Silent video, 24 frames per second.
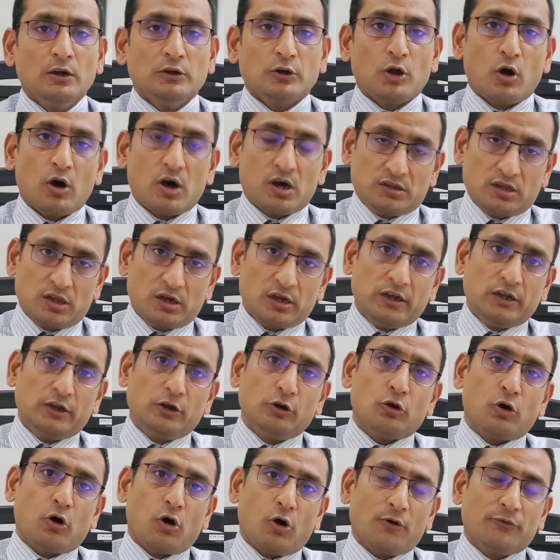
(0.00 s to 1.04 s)
Now other
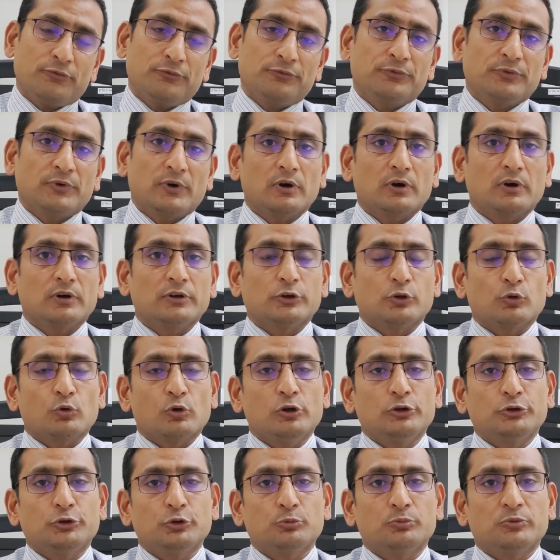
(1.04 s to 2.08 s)
end of
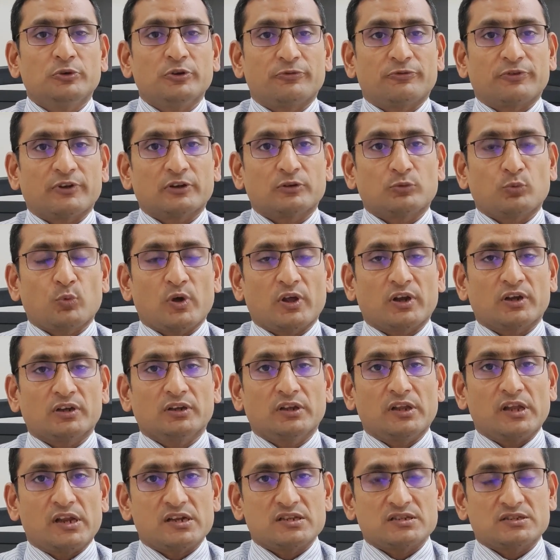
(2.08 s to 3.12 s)
neural tube defect,
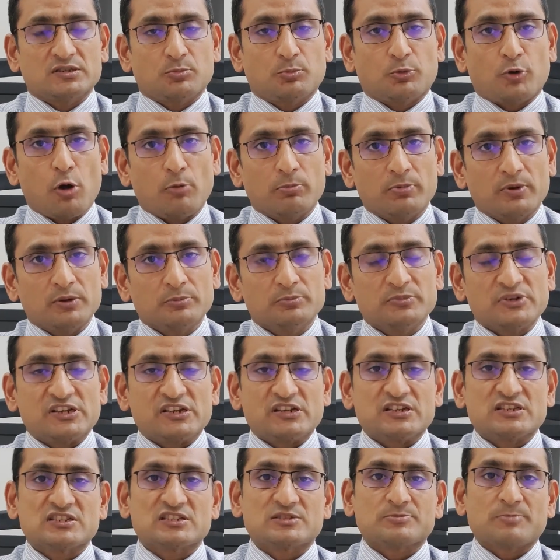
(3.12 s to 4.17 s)
wherein there is a problem
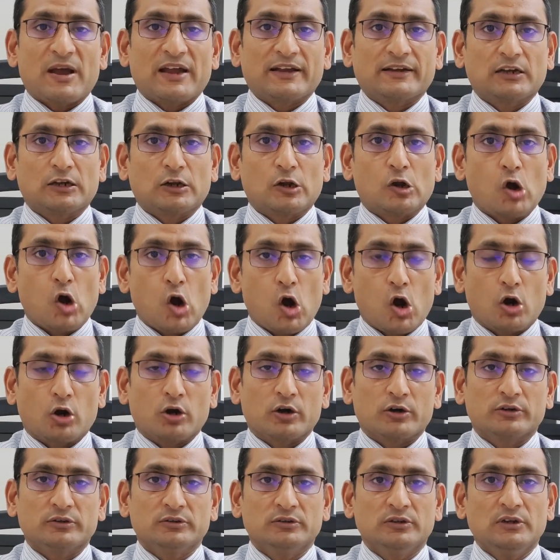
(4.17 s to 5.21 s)
in spinal
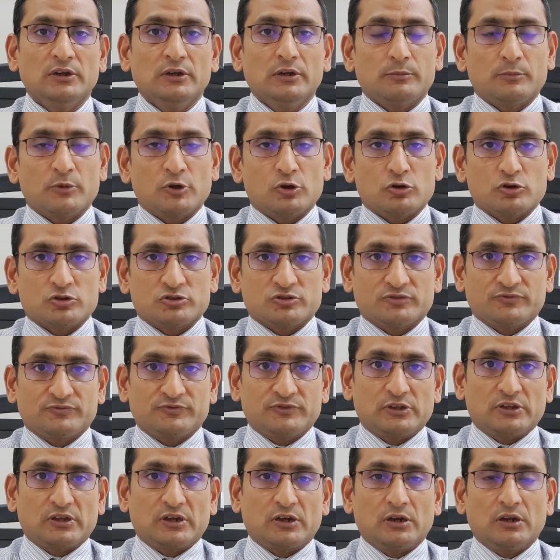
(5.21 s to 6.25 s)
cord because
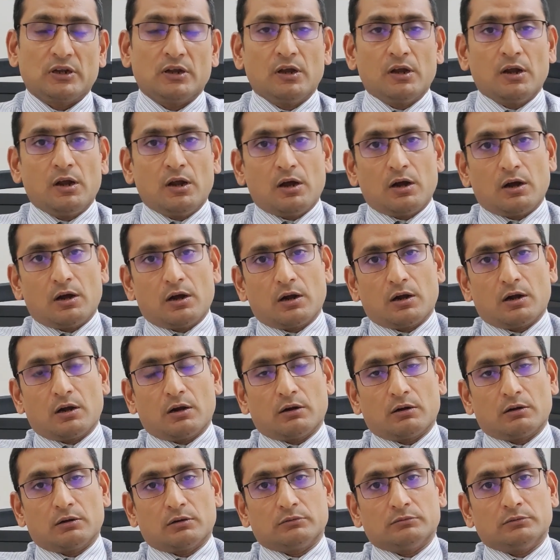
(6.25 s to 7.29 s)
of the
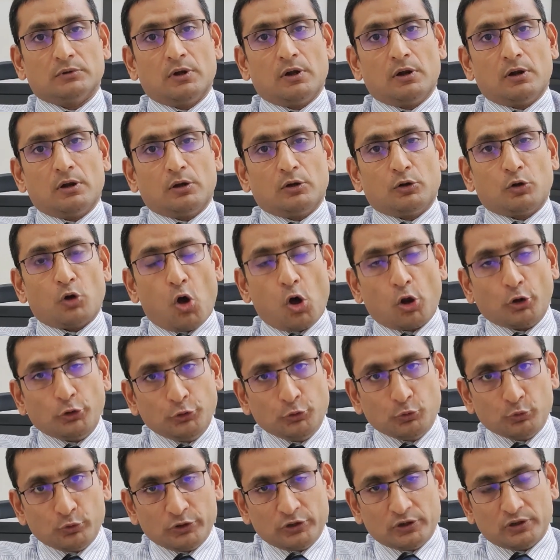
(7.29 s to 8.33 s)

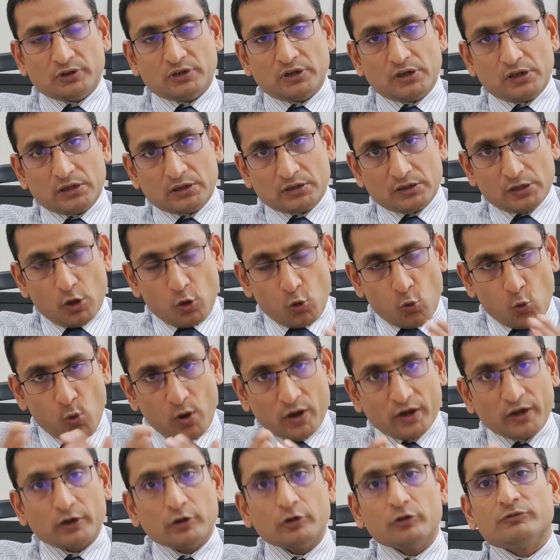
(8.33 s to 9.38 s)
non-union in the
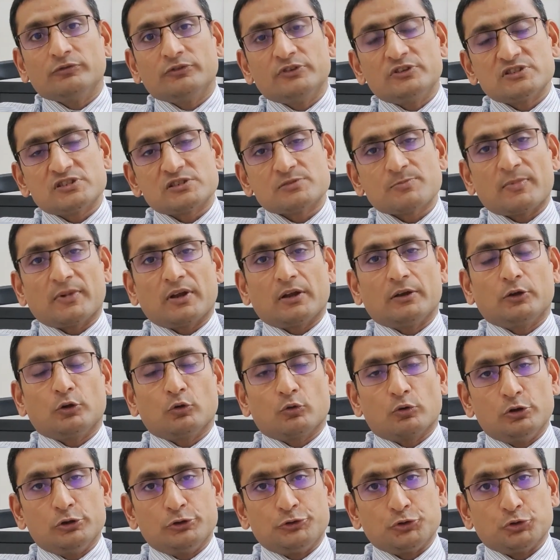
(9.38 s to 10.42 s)
lower end of this
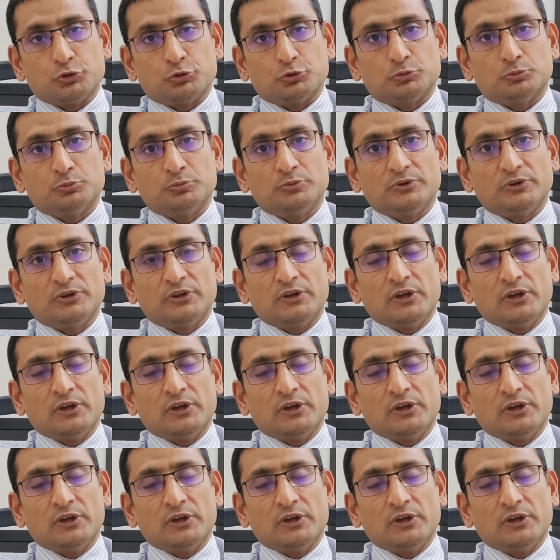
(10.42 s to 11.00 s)
neural tube,